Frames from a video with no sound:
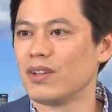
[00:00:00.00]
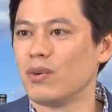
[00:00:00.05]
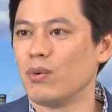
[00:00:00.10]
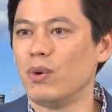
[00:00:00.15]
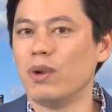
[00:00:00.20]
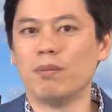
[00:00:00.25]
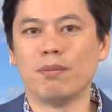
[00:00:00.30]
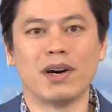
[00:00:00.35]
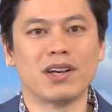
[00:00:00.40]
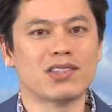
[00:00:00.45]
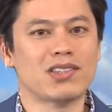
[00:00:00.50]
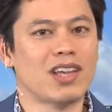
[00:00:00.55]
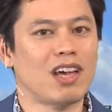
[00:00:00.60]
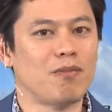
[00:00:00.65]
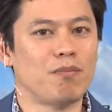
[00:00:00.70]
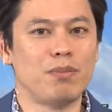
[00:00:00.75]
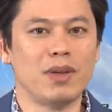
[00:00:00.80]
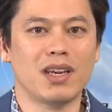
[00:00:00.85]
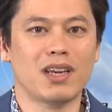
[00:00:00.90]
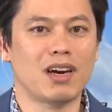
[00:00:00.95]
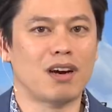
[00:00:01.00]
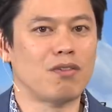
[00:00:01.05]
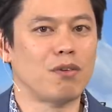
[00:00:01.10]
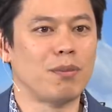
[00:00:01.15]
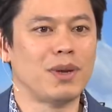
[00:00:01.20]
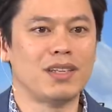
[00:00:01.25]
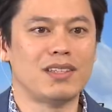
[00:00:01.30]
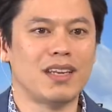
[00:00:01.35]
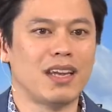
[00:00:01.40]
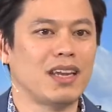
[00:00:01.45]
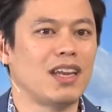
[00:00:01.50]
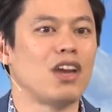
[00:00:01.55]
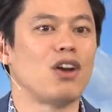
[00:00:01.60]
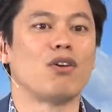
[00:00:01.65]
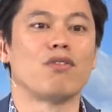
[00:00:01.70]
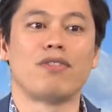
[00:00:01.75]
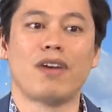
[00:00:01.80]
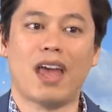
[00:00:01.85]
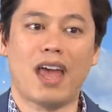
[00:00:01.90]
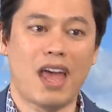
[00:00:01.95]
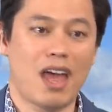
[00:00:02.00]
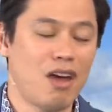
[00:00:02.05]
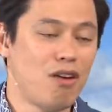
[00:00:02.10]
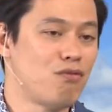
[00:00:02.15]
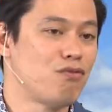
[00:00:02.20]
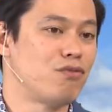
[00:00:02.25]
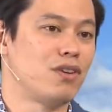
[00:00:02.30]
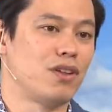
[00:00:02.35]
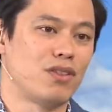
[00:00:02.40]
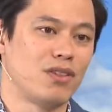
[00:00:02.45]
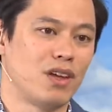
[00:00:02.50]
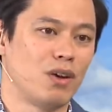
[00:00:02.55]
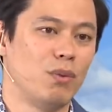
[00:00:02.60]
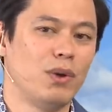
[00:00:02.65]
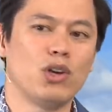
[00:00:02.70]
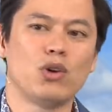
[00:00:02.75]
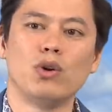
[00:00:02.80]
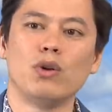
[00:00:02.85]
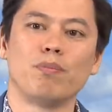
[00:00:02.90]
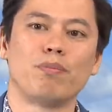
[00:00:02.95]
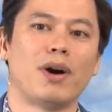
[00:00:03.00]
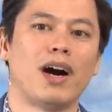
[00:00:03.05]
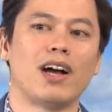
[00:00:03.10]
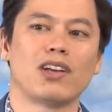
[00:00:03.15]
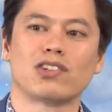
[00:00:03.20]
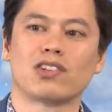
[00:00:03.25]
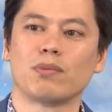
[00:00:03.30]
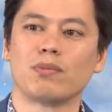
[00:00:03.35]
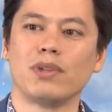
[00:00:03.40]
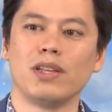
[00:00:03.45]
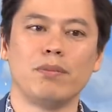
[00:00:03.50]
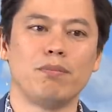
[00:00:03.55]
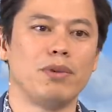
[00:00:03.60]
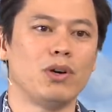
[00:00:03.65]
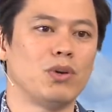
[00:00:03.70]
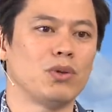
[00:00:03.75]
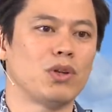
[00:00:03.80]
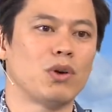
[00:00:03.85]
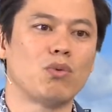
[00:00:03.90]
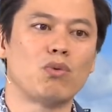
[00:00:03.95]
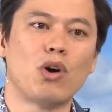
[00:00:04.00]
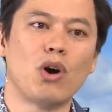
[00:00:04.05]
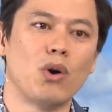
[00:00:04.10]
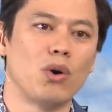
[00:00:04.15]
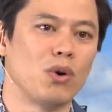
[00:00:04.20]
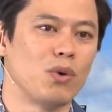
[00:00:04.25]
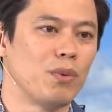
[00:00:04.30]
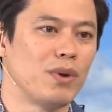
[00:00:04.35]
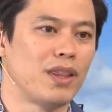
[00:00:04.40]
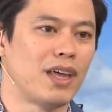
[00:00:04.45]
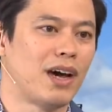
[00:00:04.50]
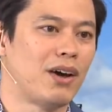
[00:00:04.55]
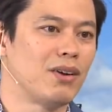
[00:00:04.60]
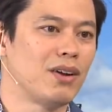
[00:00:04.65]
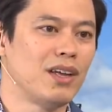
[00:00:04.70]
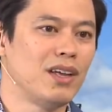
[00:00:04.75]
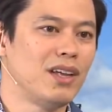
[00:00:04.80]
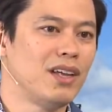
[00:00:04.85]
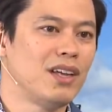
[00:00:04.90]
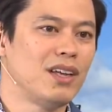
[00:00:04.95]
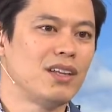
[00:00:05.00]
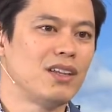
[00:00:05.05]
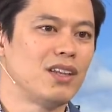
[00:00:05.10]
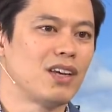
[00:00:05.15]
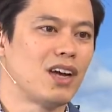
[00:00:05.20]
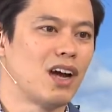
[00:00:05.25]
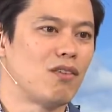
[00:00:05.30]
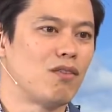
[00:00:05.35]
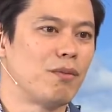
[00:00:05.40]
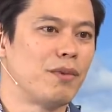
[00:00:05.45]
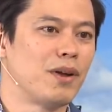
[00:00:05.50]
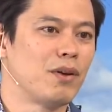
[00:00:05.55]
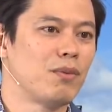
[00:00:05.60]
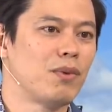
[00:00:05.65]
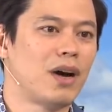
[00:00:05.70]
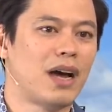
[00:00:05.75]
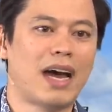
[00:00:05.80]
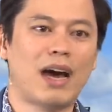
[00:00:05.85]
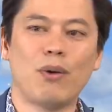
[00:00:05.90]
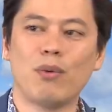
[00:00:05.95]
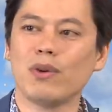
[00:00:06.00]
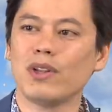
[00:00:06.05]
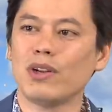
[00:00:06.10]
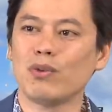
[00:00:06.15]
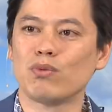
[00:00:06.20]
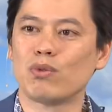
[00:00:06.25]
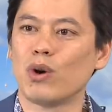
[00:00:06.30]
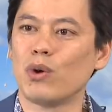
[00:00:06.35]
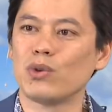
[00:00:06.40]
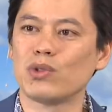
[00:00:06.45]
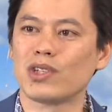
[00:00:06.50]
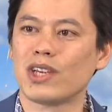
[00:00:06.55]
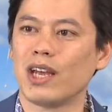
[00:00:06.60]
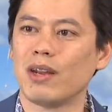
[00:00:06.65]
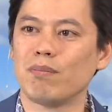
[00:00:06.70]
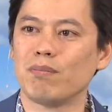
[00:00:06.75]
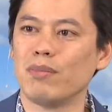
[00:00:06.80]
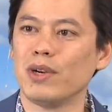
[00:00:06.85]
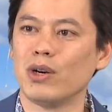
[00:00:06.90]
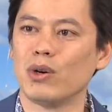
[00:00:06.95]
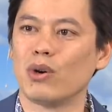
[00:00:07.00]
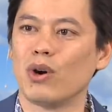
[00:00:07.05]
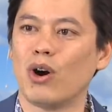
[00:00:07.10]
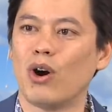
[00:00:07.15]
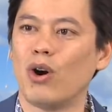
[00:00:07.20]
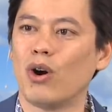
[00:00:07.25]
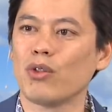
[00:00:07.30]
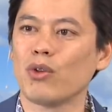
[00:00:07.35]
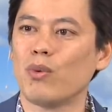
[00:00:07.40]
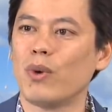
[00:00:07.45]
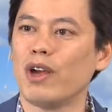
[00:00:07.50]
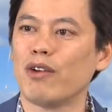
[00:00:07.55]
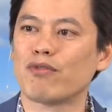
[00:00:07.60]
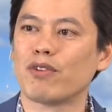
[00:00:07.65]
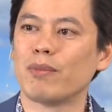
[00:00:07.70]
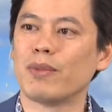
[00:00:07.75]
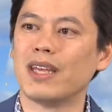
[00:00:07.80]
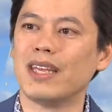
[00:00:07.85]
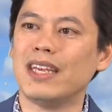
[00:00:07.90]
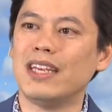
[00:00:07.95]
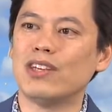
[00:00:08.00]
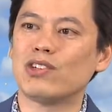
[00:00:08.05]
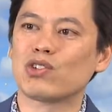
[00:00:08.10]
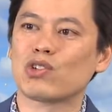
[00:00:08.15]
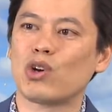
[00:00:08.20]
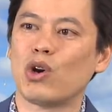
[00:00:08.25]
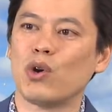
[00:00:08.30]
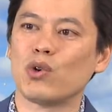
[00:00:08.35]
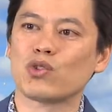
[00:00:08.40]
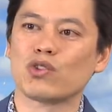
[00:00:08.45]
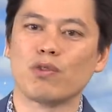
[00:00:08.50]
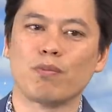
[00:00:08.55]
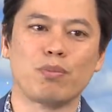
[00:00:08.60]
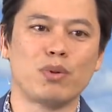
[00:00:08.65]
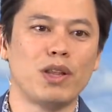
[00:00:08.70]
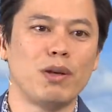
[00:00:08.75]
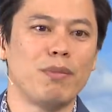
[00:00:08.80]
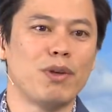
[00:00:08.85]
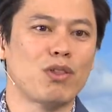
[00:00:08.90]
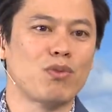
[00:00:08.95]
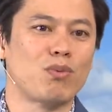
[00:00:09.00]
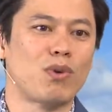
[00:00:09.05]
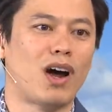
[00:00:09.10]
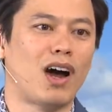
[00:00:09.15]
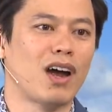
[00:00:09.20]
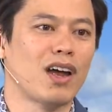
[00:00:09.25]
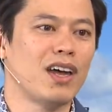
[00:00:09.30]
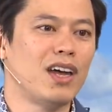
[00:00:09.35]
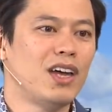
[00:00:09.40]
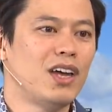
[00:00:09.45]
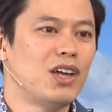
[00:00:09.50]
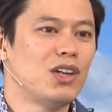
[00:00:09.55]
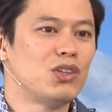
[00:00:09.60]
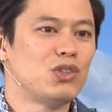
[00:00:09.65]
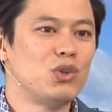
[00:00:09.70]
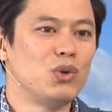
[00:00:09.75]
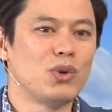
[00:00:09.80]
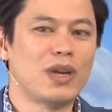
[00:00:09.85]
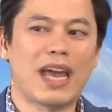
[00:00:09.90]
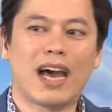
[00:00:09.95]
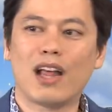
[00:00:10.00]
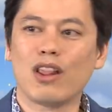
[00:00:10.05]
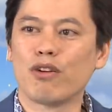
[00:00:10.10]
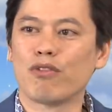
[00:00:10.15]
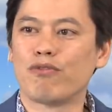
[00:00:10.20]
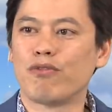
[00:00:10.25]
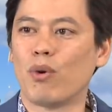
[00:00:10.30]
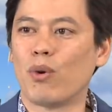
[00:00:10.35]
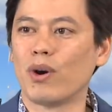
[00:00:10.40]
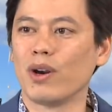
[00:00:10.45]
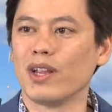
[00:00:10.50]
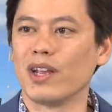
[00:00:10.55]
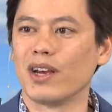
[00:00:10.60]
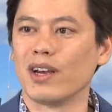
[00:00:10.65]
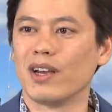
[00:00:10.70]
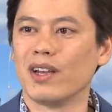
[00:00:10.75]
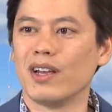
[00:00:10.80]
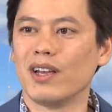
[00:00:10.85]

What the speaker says: We must have big government take care of everything. We couldn't possibly build a road without the government. Well, how did roads get built all the way from the east coast of Plymouth Rock to California?